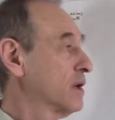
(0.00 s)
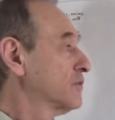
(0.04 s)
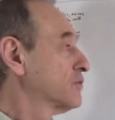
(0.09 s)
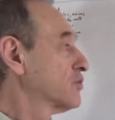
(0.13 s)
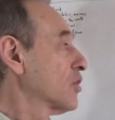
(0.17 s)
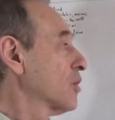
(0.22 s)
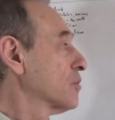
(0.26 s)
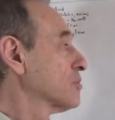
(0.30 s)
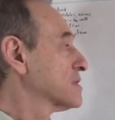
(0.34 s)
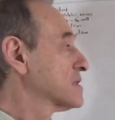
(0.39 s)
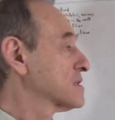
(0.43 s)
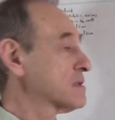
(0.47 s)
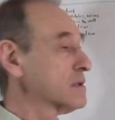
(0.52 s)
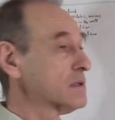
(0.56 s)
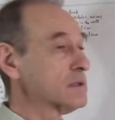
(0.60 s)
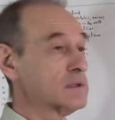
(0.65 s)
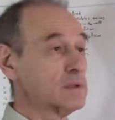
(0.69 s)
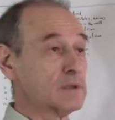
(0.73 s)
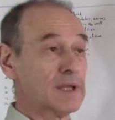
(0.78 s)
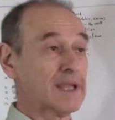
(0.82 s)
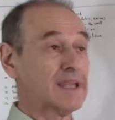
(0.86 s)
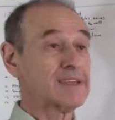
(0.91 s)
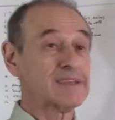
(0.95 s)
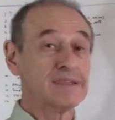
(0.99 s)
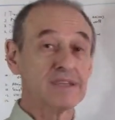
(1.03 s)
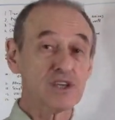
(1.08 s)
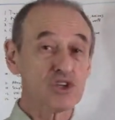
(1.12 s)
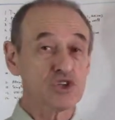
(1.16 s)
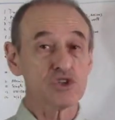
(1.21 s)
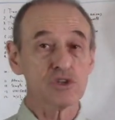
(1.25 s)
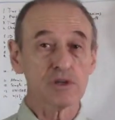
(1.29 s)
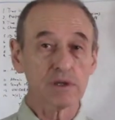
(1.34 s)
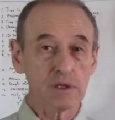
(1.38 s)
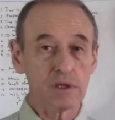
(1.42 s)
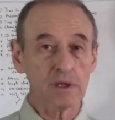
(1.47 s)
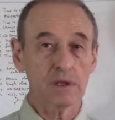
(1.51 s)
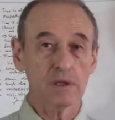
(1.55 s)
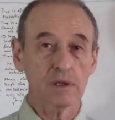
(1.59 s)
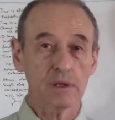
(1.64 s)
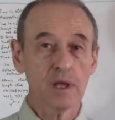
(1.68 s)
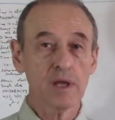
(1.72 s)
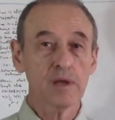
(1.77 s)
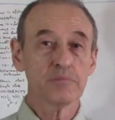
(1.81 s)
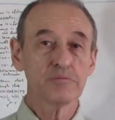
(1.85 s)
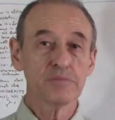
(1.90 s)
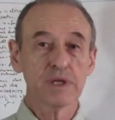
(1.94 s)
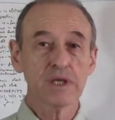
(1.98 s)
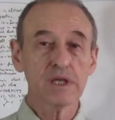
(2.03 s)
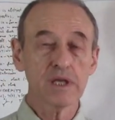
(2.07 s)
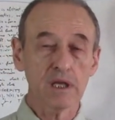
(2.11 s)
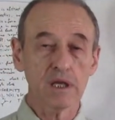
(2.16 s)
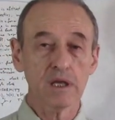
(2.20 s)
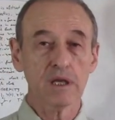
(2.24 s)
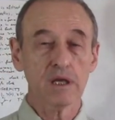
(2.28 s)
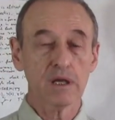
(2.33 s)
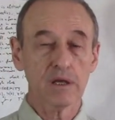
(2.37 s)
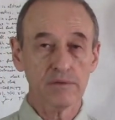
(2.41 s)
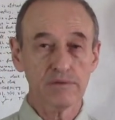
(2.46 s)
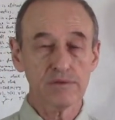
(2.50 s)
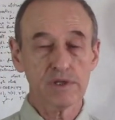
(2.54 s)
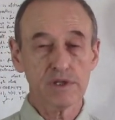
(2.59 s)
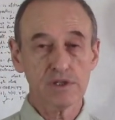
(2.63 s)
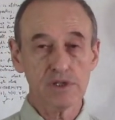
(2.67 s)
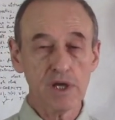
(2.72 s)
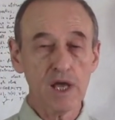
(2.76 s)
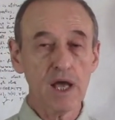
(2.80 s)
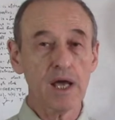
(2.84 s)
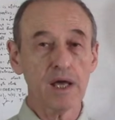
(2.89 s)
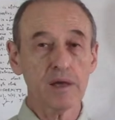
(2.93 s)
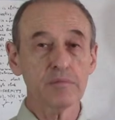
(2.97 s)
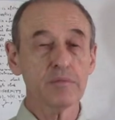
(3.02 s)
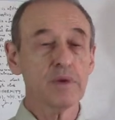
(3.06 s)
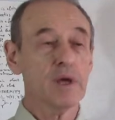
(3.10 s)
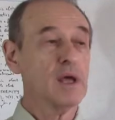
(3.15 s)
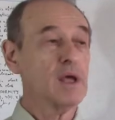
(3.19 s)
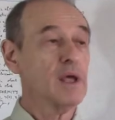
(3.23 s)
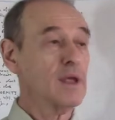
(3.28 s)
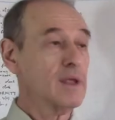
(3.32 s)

from certain conditional beginning of the time,